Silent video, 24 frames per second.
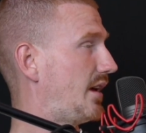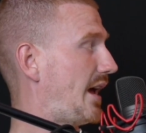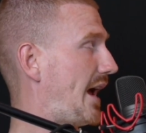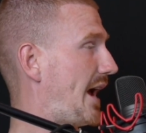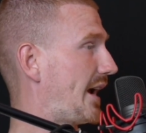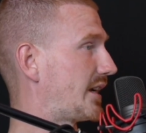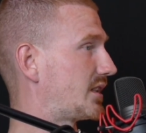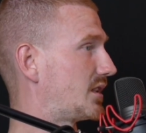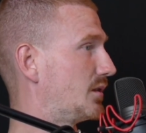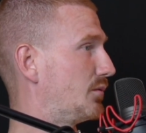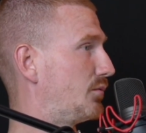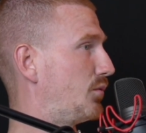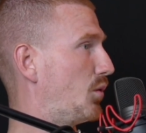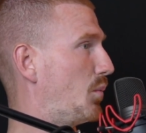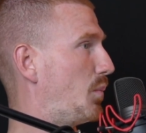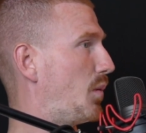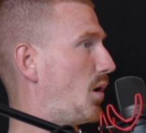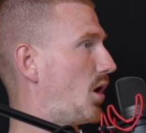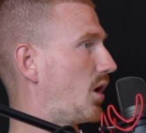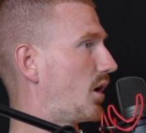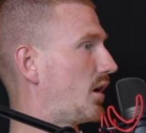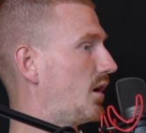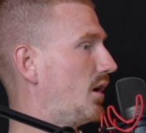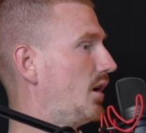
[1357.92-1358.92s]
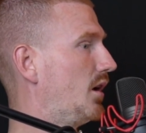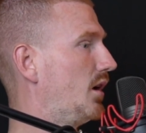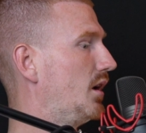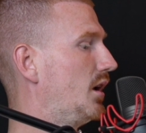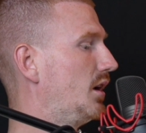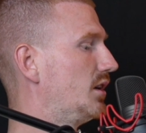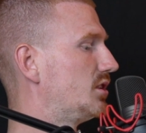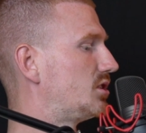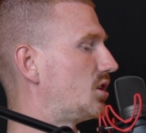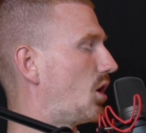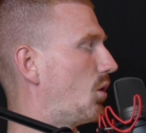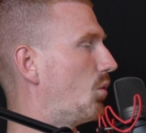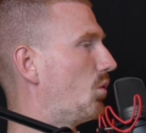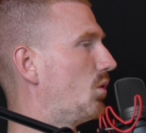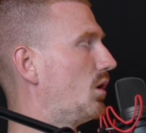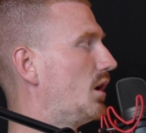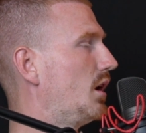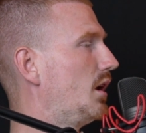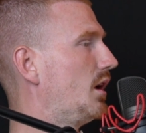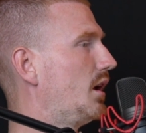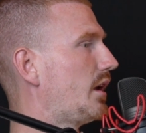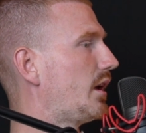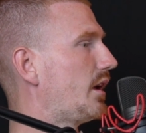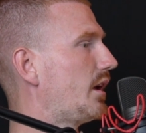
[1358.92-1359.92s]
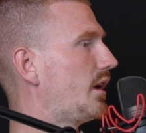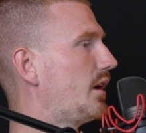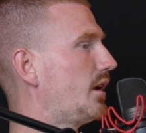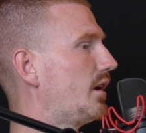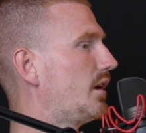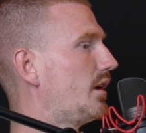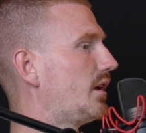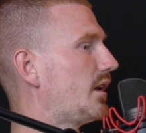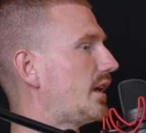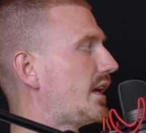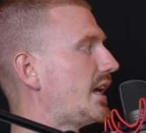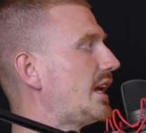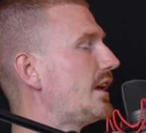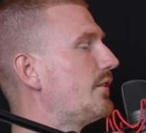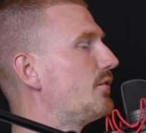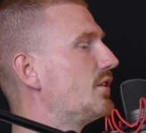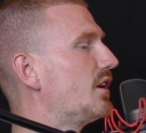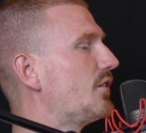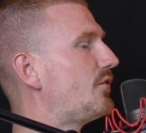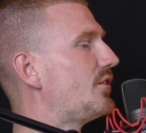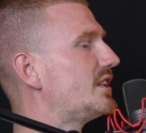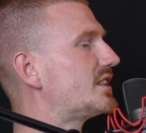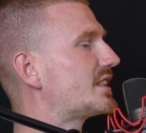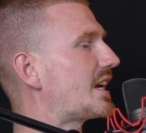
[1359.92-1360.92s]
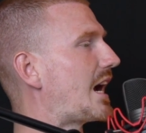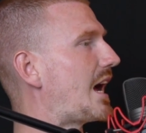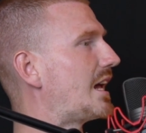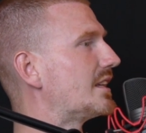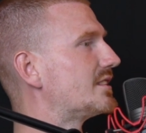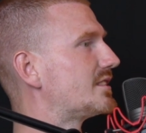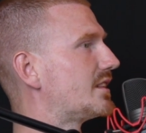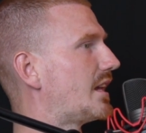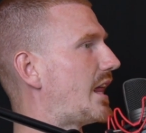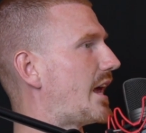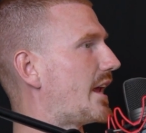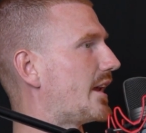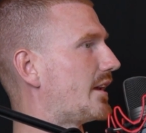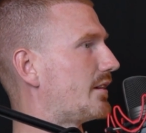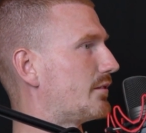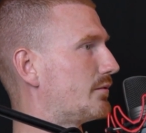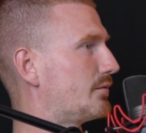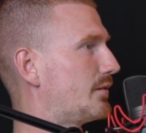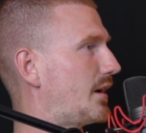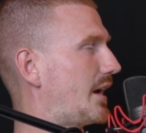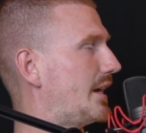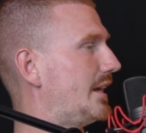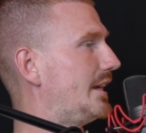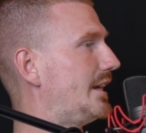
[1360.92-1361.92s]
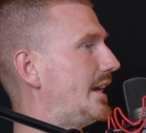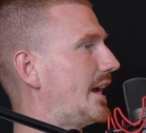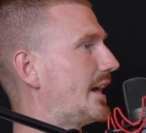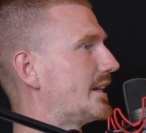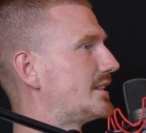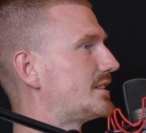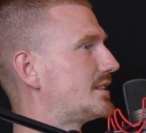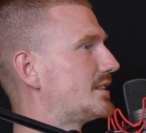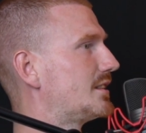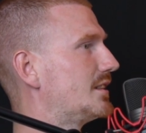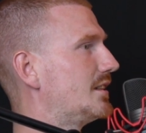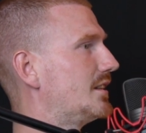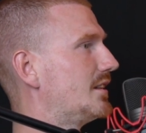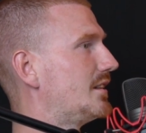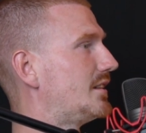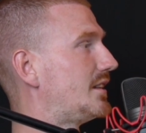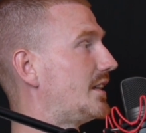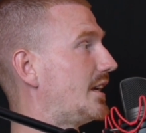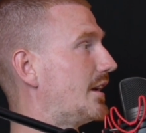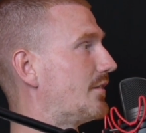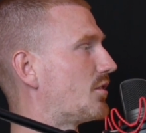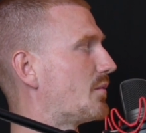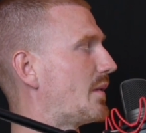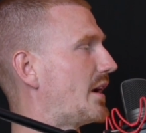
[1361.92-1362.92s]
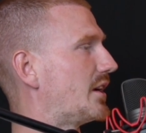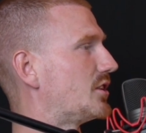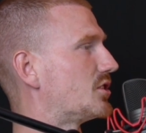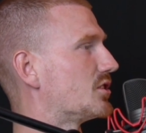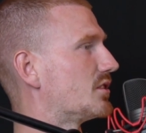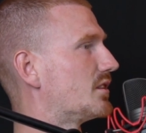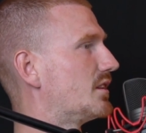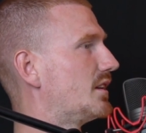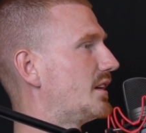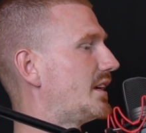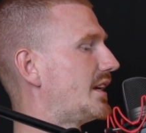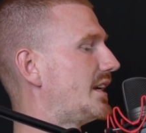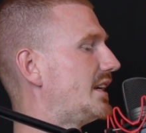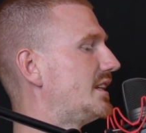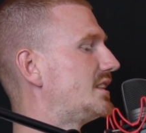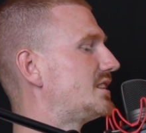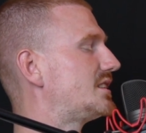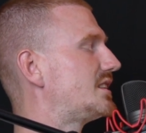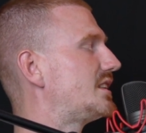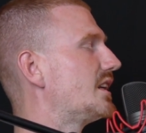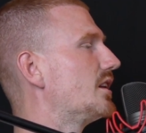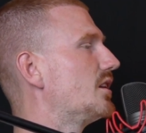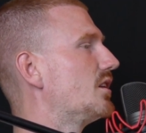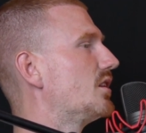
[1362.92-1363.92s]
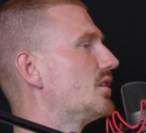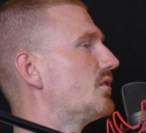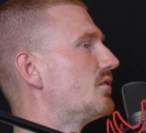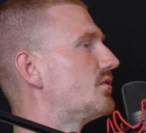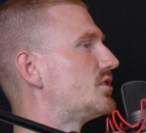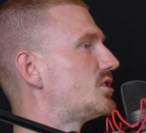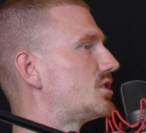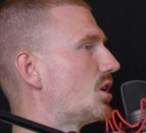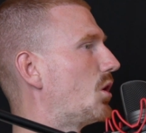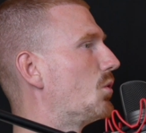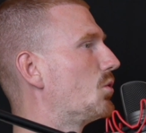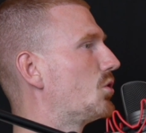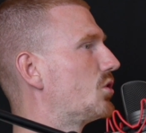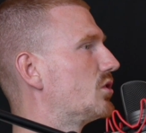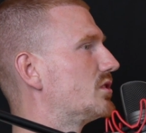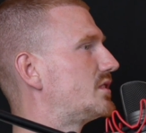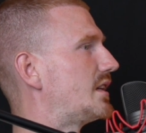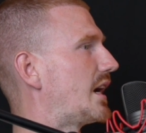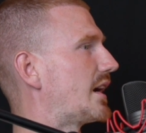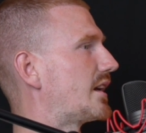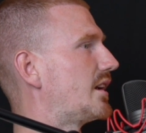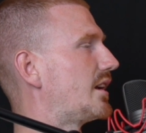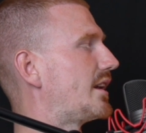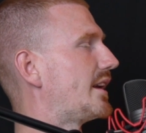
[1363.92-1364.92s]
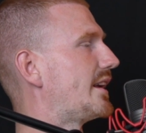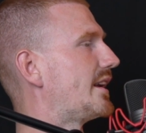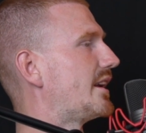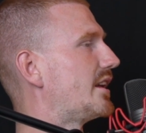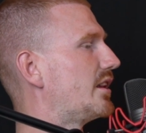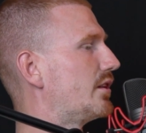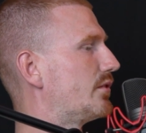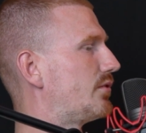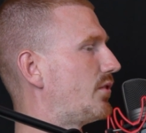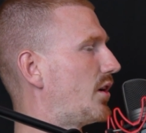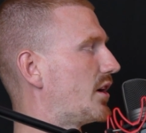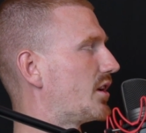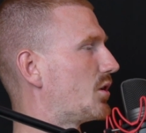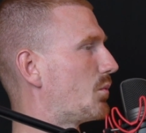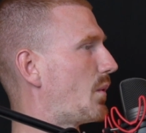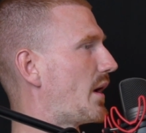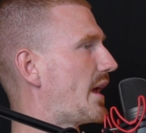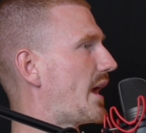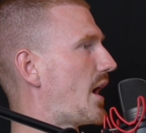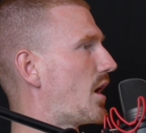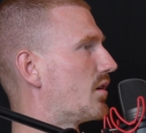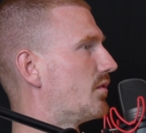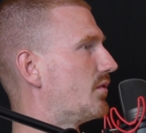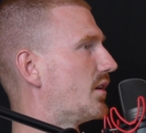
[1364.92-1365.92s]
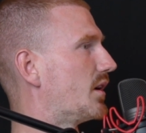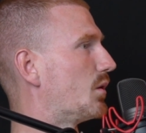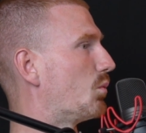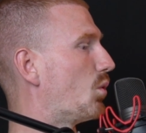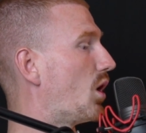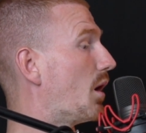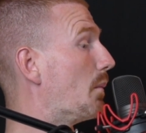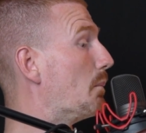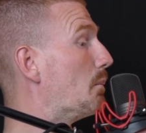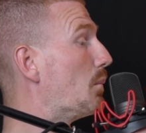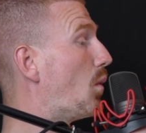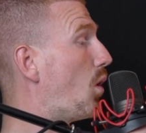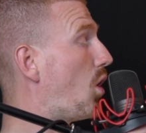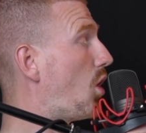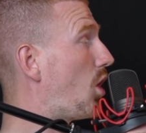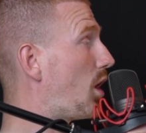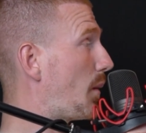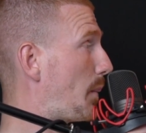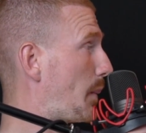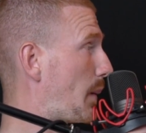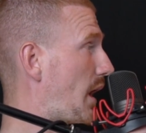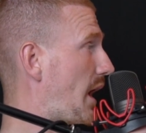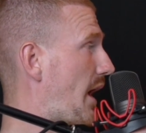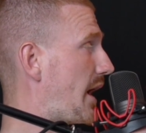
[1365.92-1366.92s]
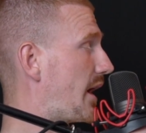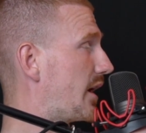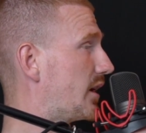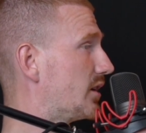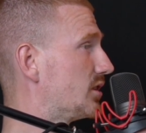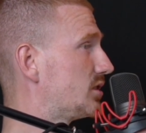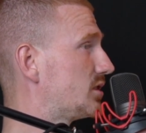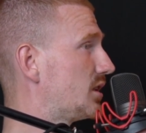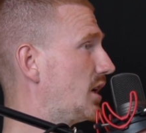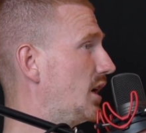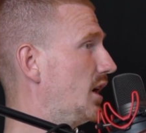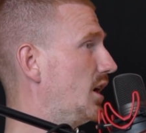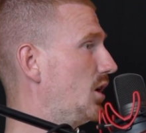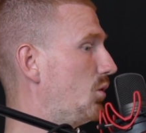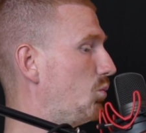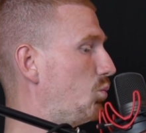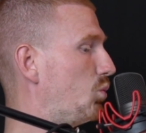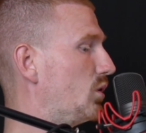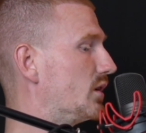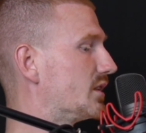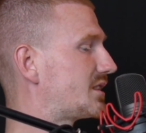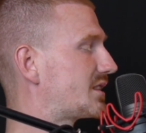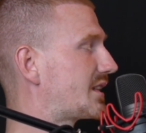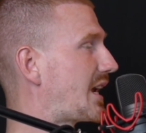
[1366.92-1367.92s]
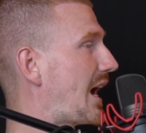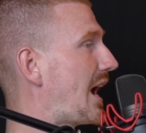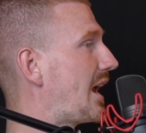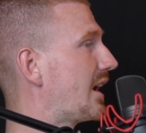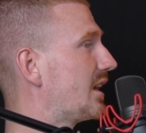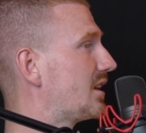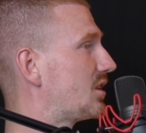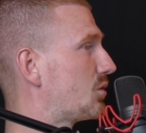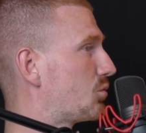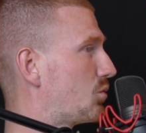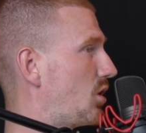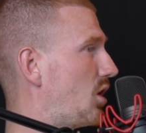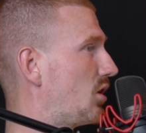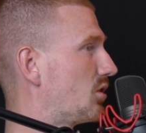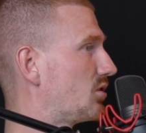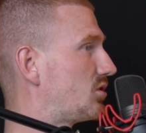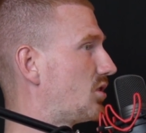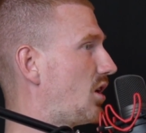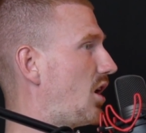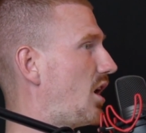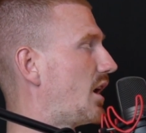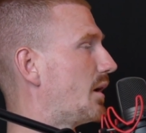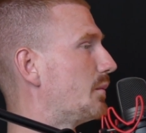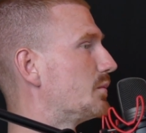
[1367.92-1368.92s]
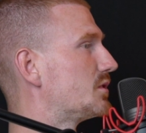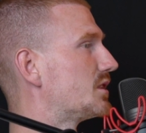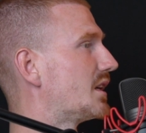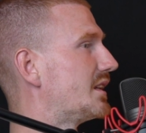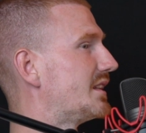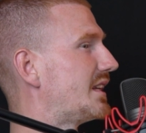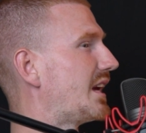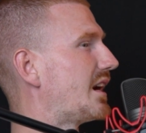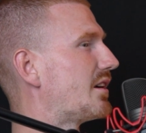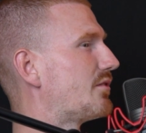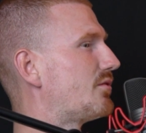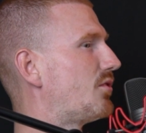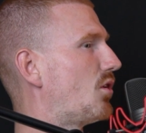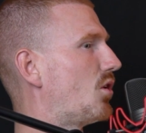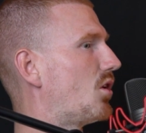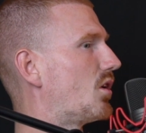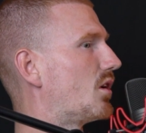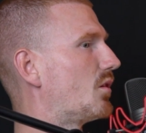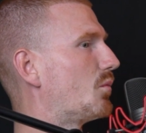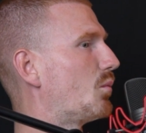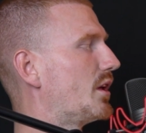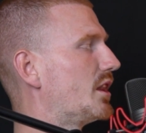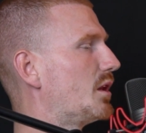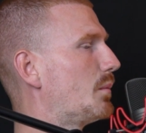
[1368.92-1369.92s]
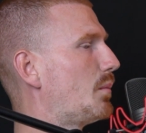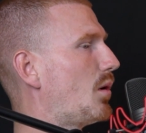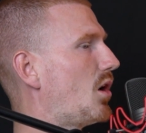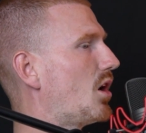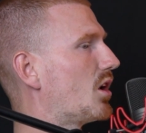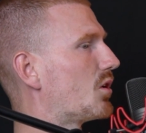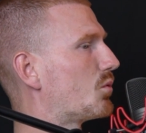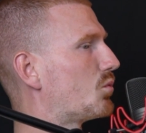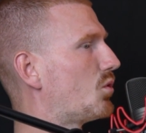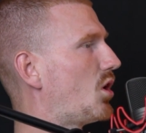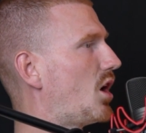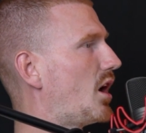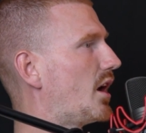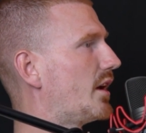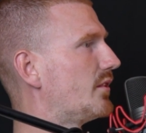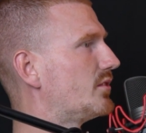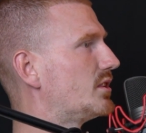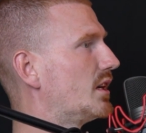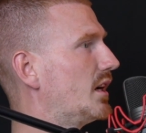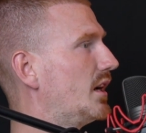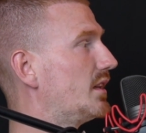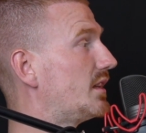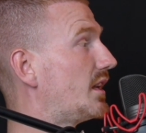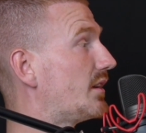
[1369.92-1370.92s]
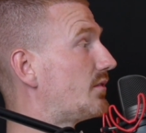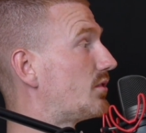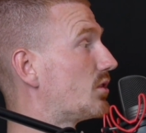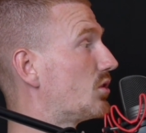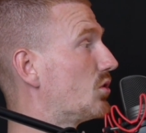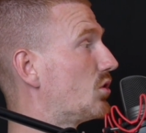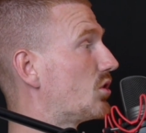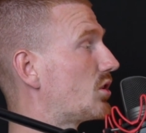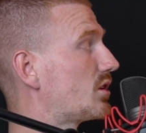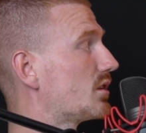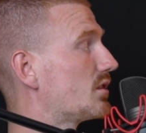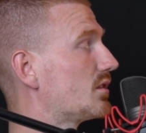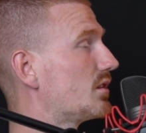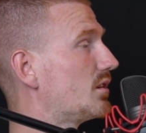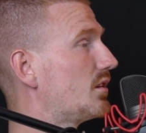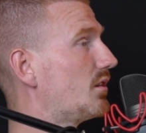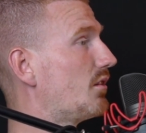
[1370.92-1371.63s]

Excellent footballer. So even if he scans late and he gets the information, he's still so good technically, he'll find a way out of it. While more players will scan at the wrong times, and therefore when the ball arrives, they have to look